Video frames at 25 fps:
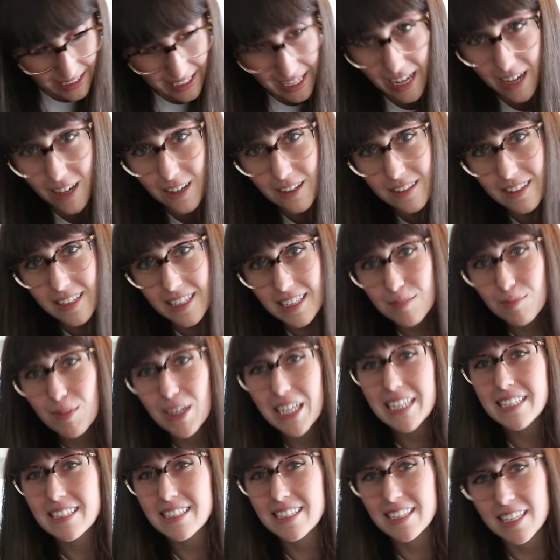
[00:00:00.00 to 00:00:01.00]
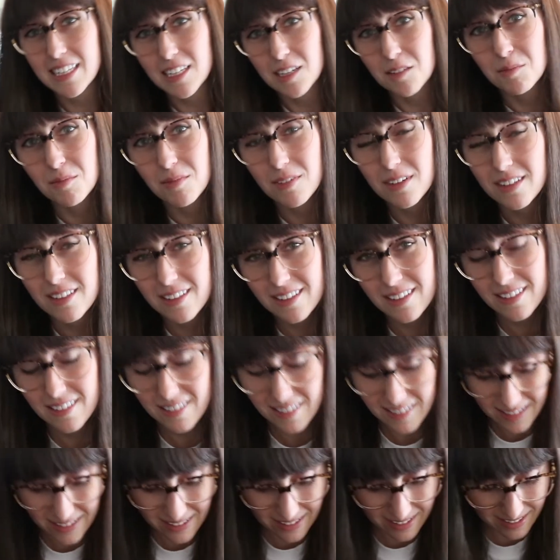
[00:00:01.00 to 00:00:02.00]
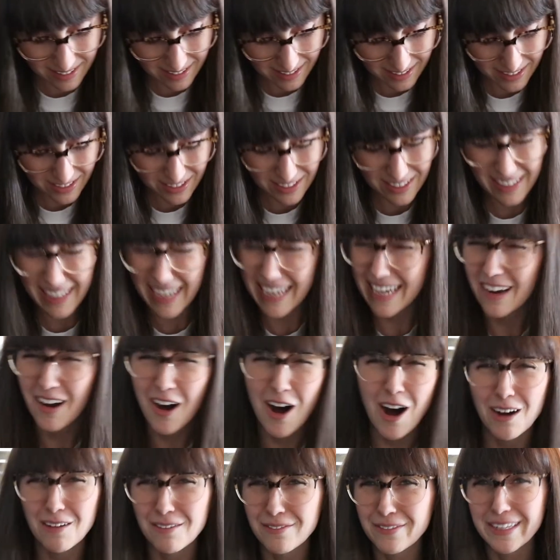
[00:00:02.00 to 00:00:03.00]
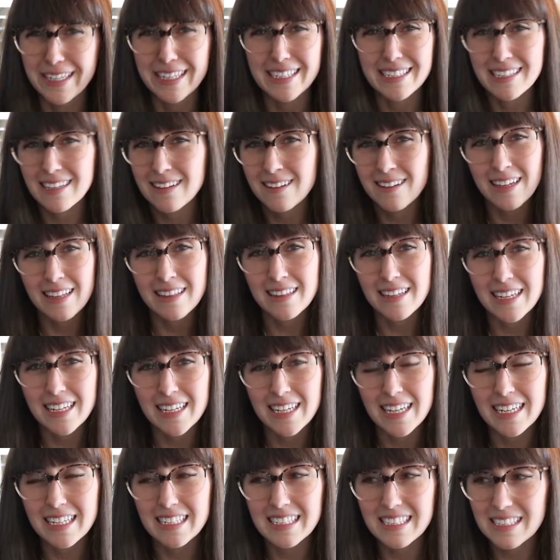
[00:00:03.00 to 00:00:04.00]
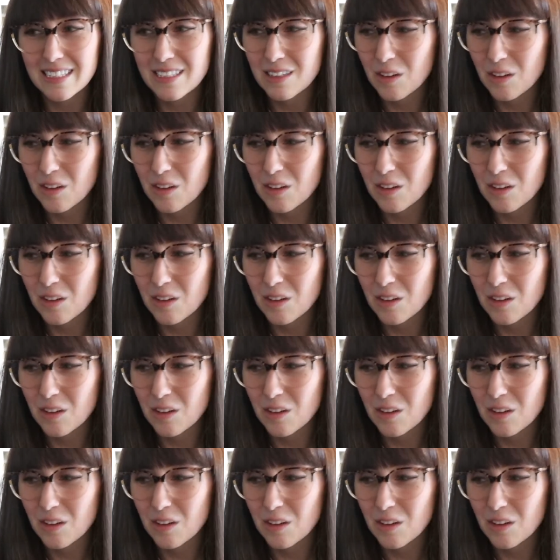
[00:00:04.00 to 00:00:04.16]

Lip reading: Now, this might seem like obvious cleanliness,